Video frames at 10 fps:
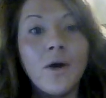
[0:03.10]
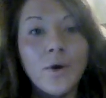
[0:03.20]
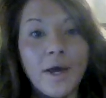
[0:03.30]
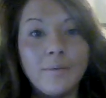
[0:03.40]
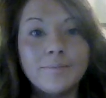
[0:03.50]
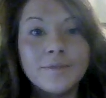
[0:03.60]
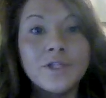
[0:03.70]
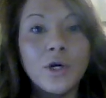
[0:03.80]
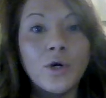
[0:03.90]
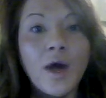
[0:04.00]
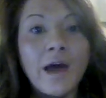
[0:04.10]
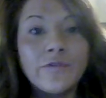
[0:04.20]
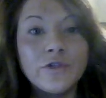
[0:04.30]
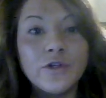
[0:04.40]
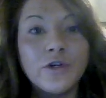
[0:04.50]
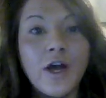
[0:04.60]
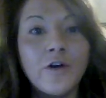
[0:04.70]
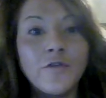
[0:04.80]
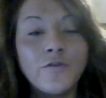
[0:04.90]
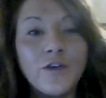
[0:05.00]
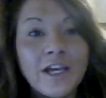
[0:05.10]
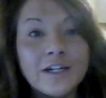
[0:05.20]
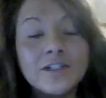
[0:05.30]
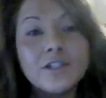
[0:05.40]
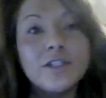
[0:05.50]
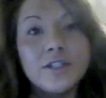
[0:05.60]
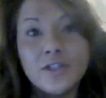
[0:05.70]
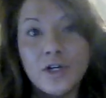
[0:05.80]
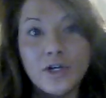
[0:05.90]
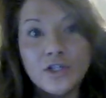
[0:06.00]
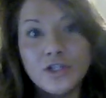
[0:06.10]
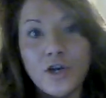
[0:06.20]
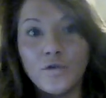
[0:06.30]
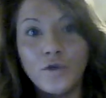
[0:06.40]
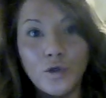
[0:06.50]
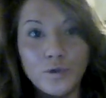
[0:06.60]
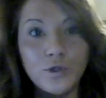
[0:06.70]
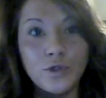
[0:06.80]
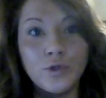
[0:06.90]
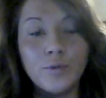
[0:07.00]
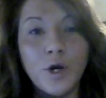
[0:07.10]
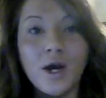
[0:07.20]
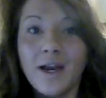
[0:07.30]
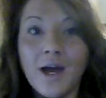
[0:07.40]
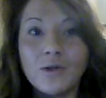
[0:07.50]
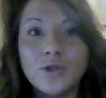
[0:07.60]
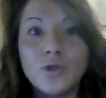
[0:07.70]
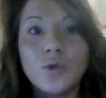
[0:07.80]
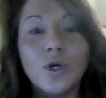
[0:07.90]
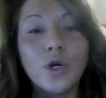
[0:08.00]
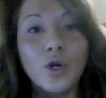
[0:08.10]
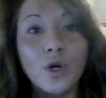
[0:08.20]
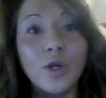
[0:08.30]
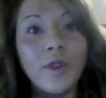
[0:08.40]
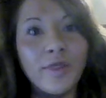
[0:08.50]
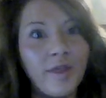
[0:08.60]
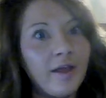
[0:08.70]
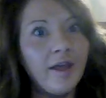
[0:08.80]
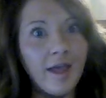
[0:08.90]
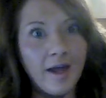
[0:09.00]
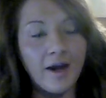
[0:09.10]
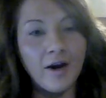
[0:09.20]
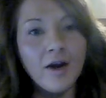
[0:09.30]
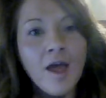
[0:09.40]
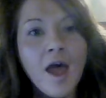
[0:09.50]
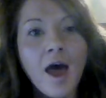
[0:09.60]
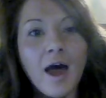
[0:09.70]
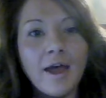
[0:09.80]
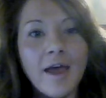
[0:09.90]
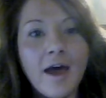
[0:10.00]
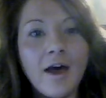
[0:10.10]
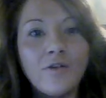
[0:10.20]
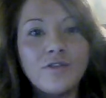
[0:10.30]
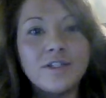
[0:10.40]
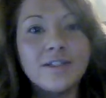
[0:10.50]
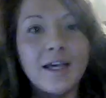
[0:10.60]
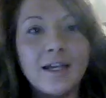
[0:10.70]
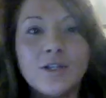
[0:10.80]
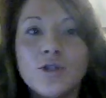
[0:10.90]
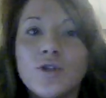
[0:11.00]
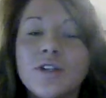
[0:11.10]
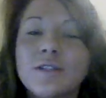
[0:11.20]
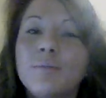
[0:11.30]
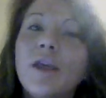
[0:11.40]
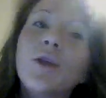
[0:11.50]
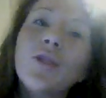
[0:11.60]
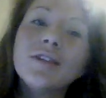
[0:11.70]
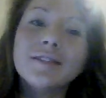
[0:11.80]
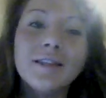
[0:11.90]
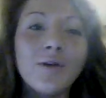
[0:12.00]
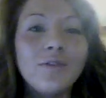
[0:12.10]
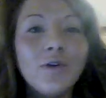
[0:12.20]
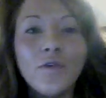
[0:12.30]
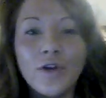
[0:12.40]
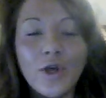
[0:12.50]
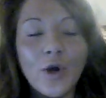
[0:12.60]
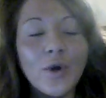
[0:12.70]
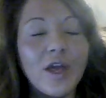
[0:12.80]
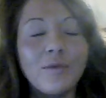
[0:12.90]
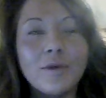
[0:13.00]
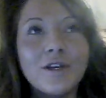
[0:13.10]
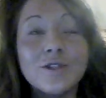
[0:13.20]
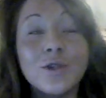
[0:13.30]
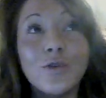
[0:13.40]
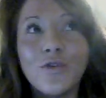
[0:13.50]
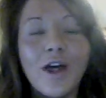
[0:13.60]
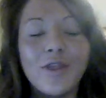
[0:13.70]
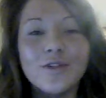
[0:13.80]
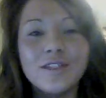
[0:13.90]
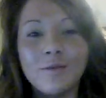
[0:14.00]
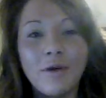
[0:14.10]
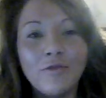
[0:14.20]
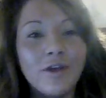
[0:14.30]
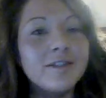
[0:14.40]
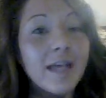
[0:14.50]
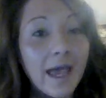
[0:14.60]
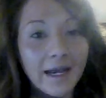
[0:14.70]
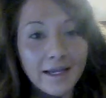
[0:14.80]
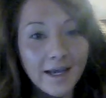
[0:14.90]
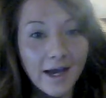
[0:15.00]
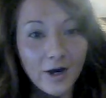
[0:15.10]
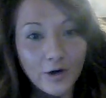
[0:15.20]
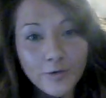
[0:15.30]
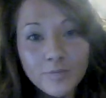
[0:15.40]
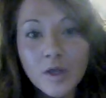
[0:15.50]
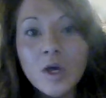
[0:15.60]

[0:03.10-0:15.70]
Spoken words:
Okay, so after a failed search of YouTube on how to curl thick hair, I have decided to just make you this lovely video, and because you'd rather see my face anyhow.